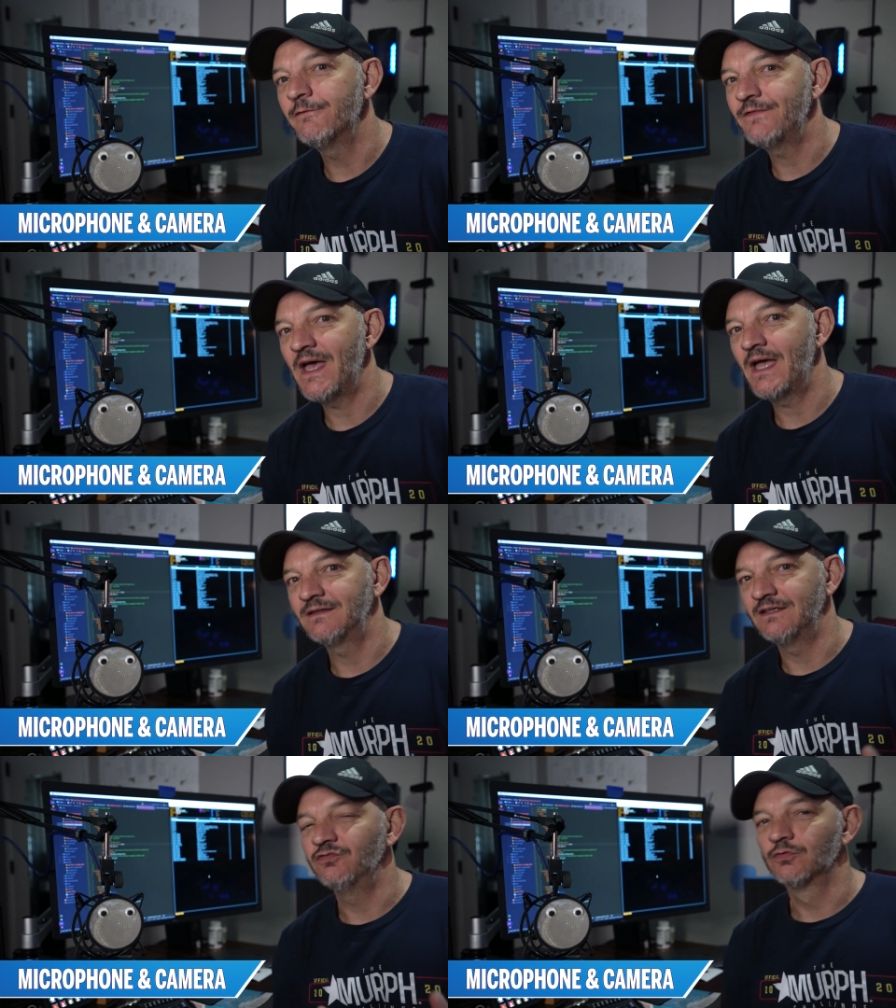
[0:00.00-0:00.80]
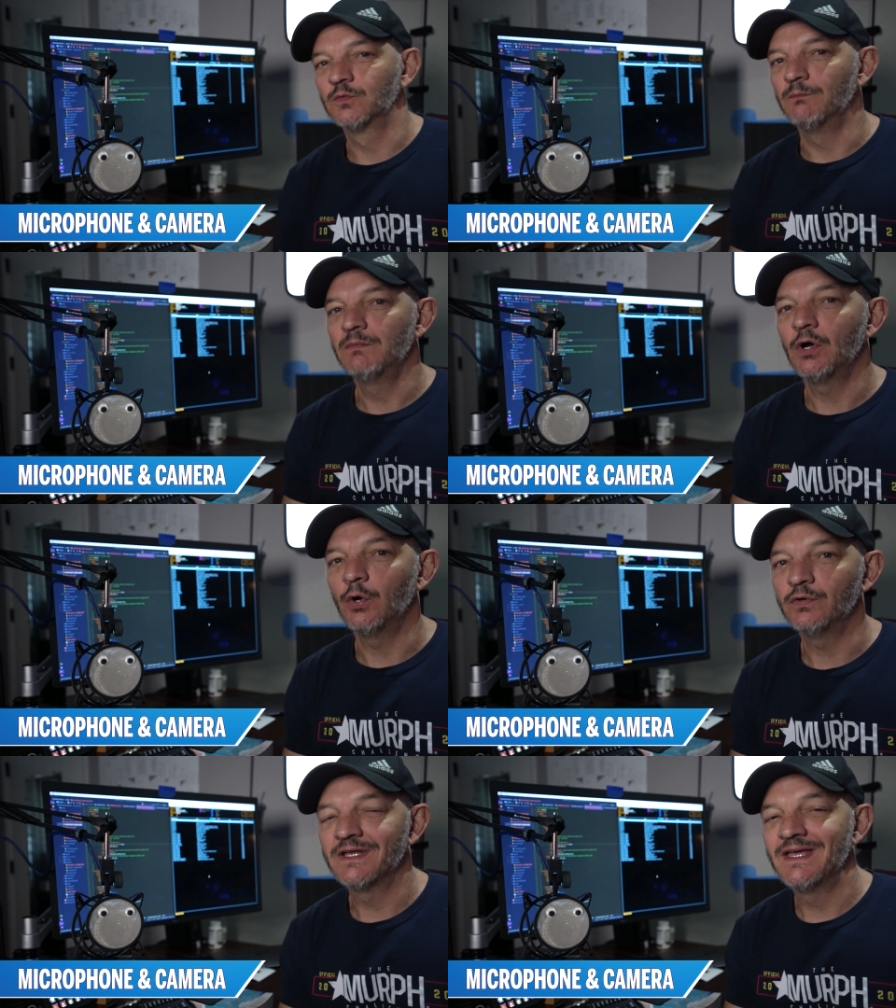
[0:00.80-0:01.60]
the fact that you're
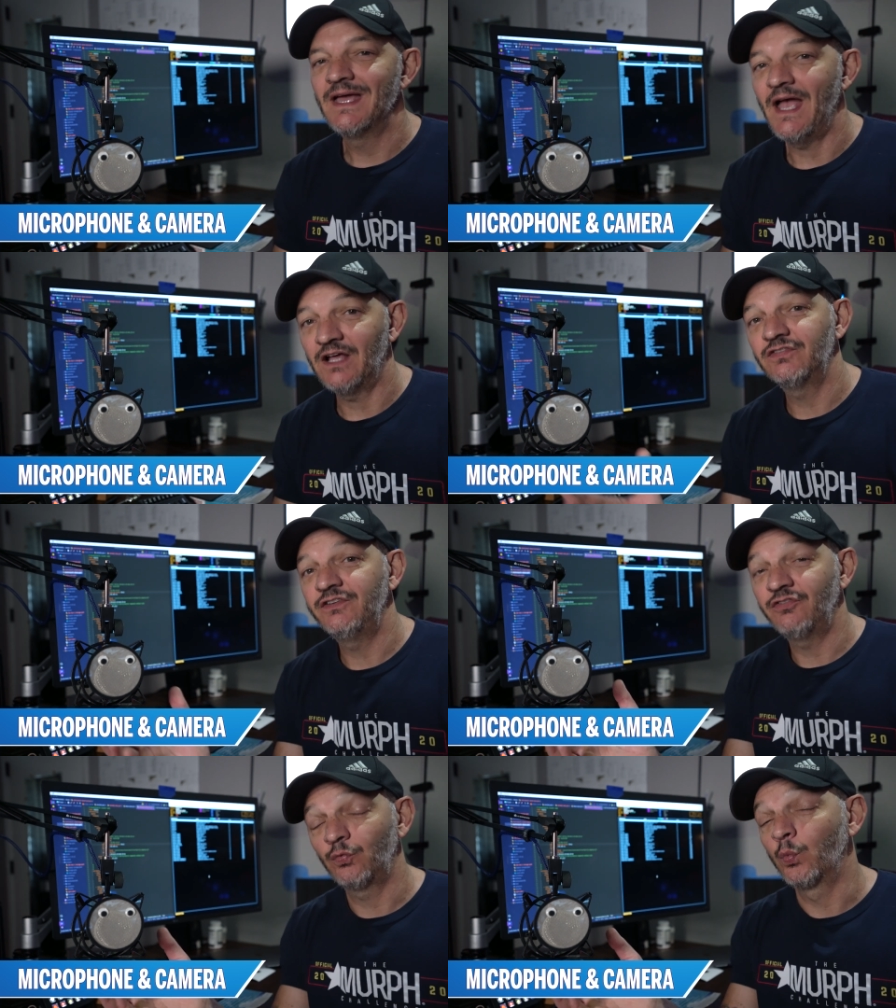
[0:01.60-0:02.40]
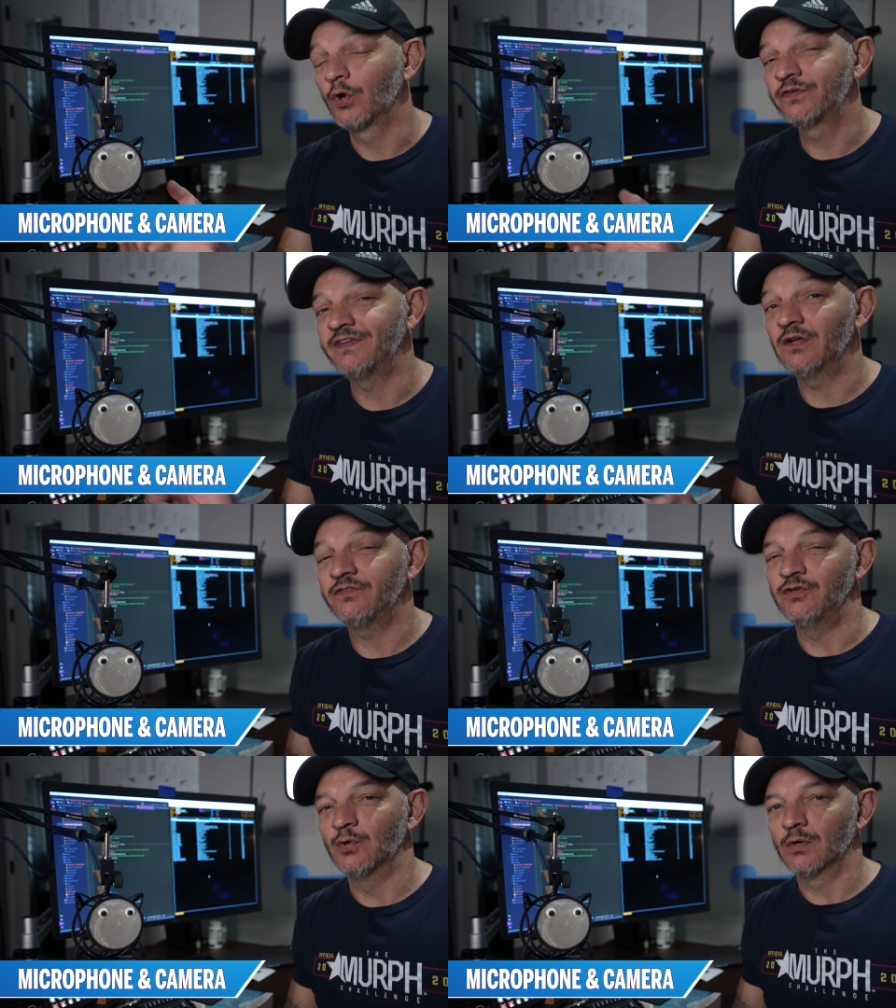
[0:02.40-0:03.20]
remote actually just works out
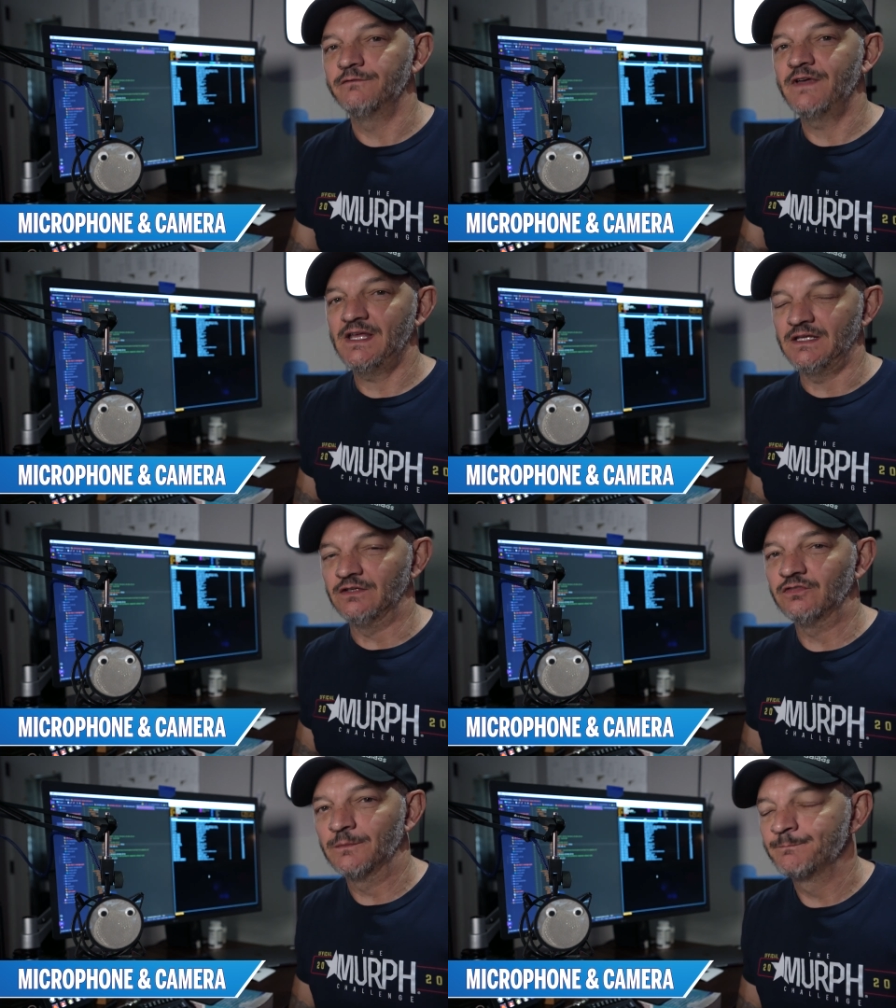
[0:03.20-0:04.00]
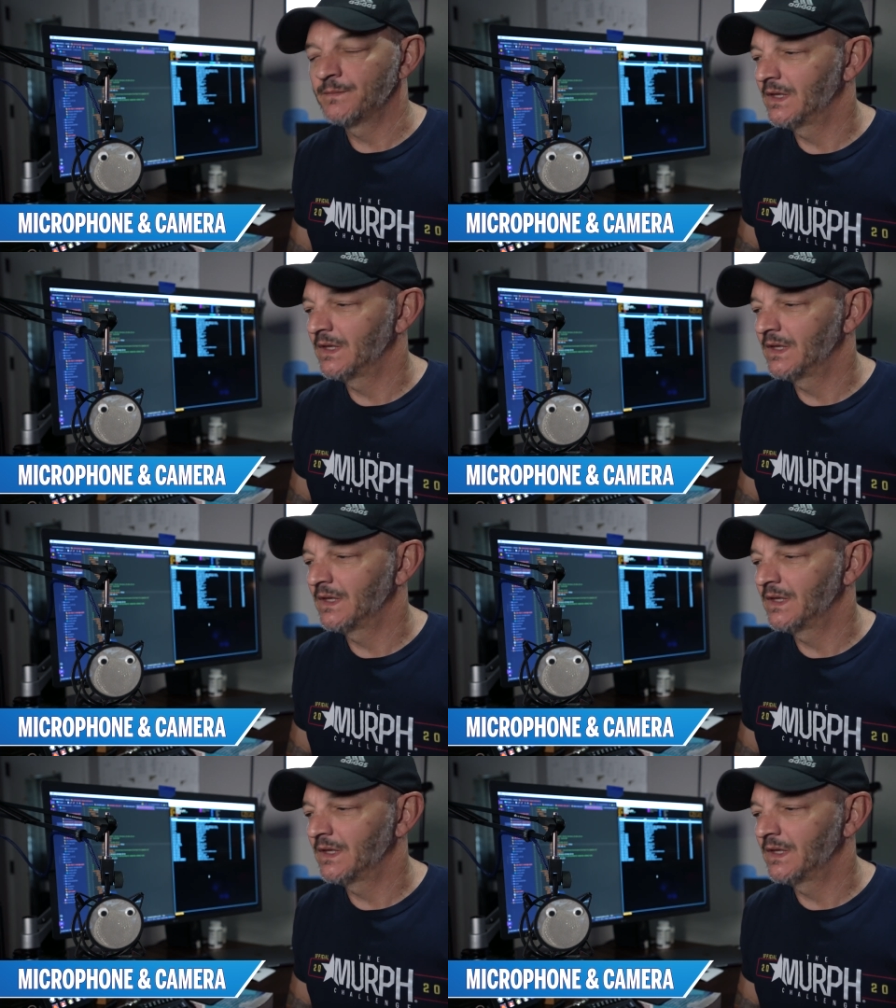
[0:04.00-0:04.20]
to your advantage.